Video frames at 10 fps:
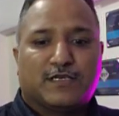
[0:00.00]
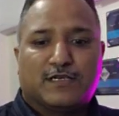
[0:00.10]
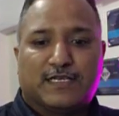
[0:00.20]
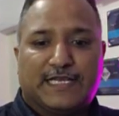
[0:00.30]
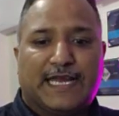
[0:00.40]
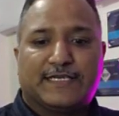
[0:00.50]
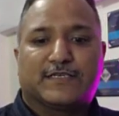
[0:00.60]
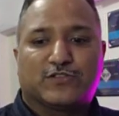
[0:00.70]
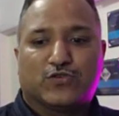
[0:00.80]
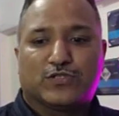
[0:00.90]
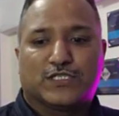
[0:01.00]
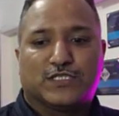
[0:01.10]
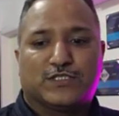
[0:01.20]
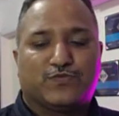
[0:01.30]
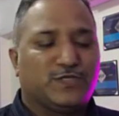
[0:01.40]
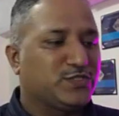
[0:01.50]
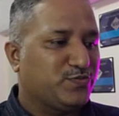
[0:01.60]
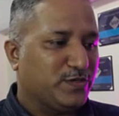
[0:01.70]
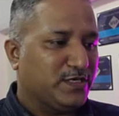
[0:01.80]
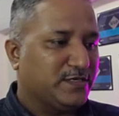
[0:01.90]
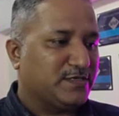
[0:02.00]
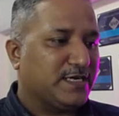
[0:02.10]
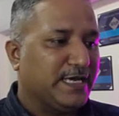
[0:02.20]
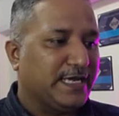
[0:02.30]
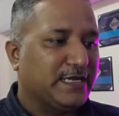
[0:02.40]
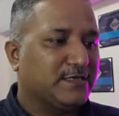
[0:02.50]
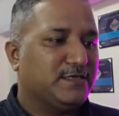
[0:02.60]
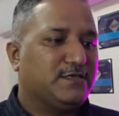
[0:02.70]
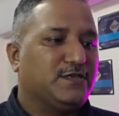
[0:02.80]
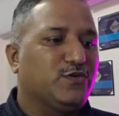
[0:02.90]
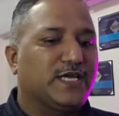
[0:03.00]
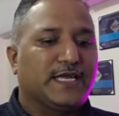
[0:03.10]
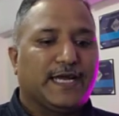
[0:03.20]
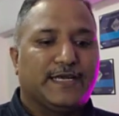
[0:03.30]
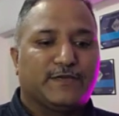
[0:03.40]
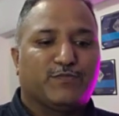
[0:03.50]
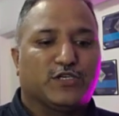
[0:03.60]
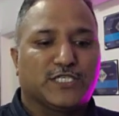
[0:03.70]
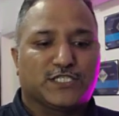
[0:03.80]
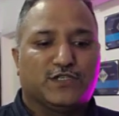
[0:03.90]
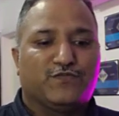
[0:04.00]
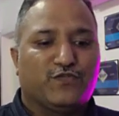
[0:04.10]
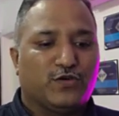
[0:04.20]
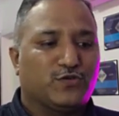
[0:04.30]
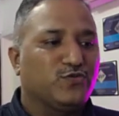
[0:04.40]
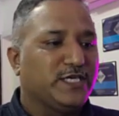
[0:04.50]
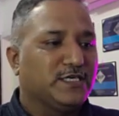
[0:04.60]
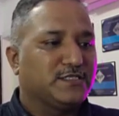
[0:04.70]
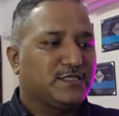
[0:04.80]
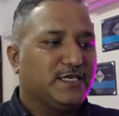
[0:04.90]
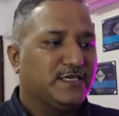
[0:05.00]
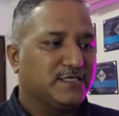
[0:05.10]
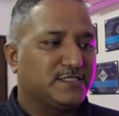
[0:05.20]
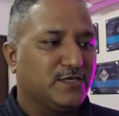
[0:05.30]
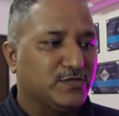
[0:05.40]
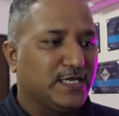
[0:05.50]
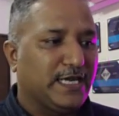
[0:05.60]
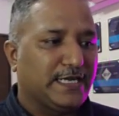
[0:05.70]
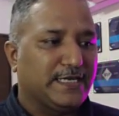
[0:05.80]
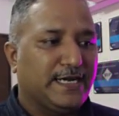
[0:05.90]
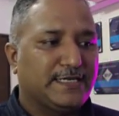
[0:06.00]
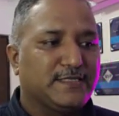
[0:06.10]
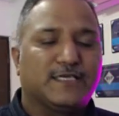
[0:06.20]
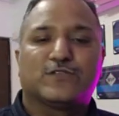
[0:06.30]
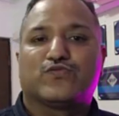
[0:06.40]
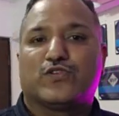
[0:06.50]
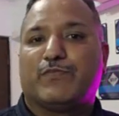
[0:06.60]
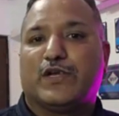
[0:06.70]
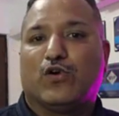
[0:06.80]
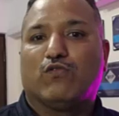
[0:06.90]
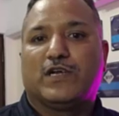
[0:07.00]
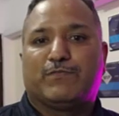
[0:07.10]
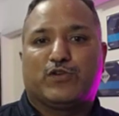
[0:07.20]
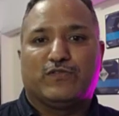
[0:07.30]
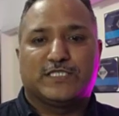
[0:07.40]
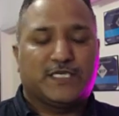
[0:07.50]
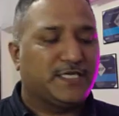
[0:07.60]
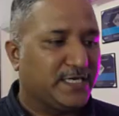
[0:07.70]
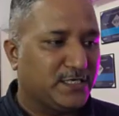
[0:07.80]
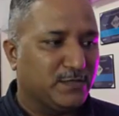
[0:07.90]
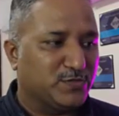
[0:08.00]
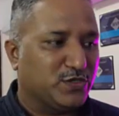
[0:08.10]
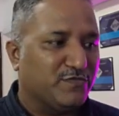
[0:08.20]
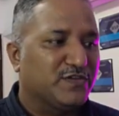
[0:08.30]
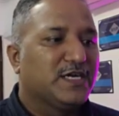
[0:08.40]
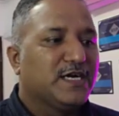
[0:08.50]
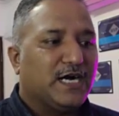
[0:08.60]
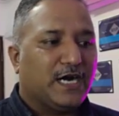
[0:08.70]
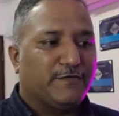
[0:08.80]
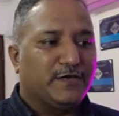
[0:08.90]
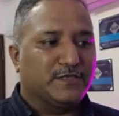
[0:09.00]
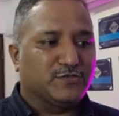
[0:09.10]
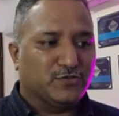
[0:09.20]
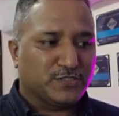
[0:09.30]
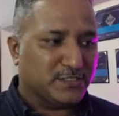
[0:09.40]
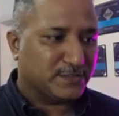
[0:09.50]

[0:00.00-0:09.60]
get resources which were like looking at projection for 2 years, 3 years down the line, and these would be over provisioned in terms of hardware resources.